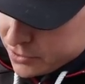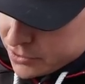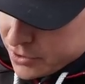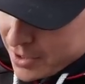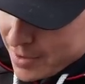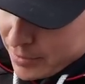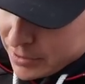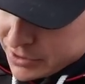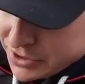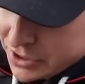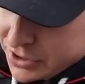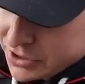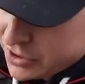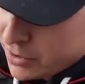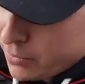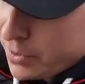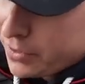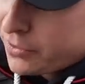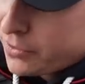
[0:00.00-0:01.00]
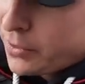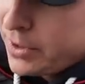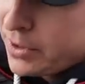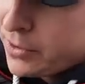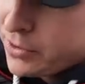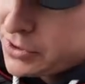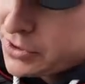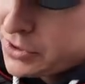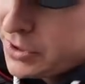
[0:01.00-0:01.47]
treble system with three
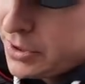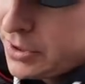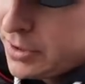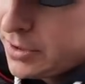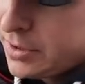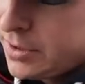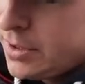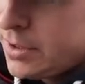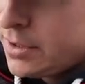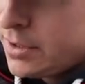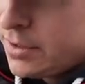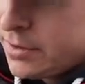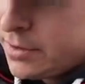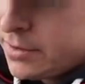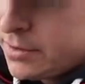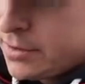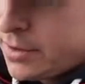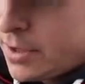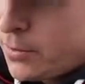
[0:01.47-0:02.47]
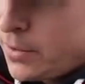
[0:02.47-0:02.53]
hooks that